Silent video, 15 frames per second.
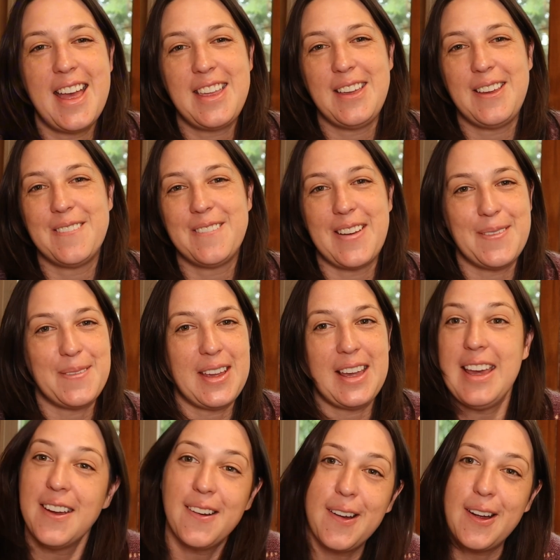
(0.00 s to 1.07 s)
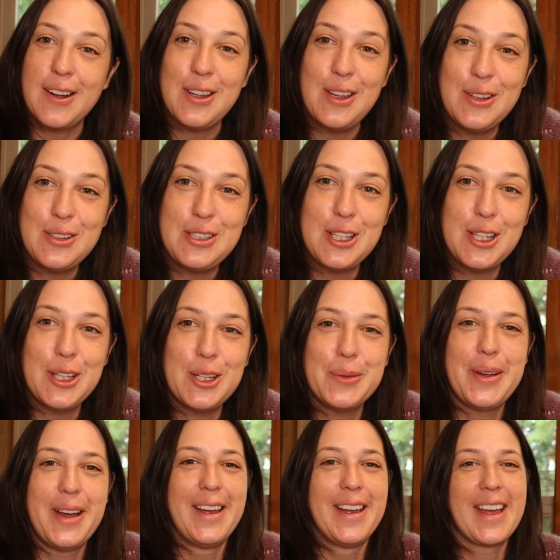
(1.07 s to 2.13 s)
You can find me here on
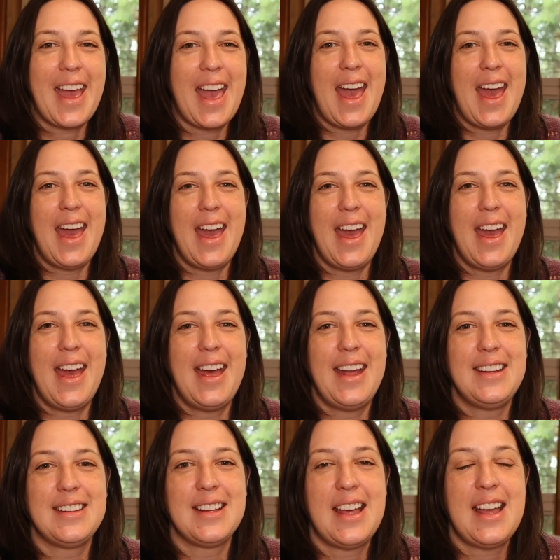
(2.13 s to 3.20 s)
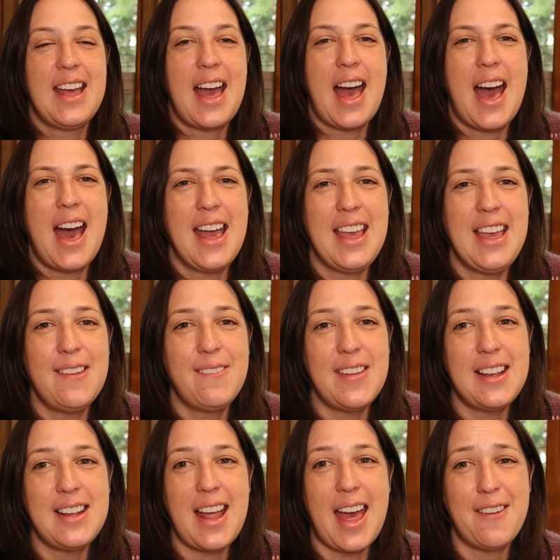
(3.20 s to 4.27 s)
YouTube, and I
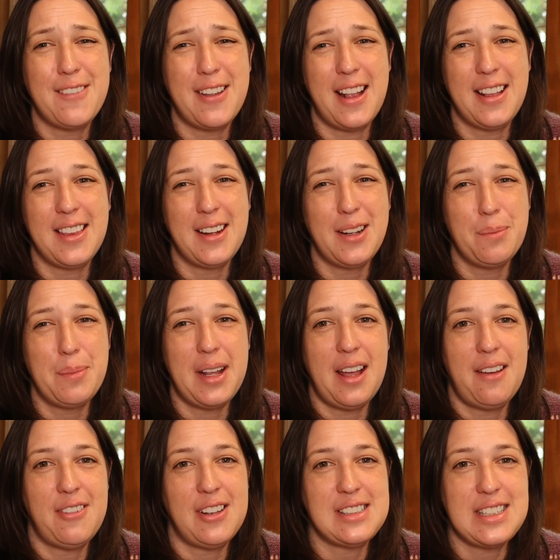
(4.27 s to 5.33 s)
even have a little bit of a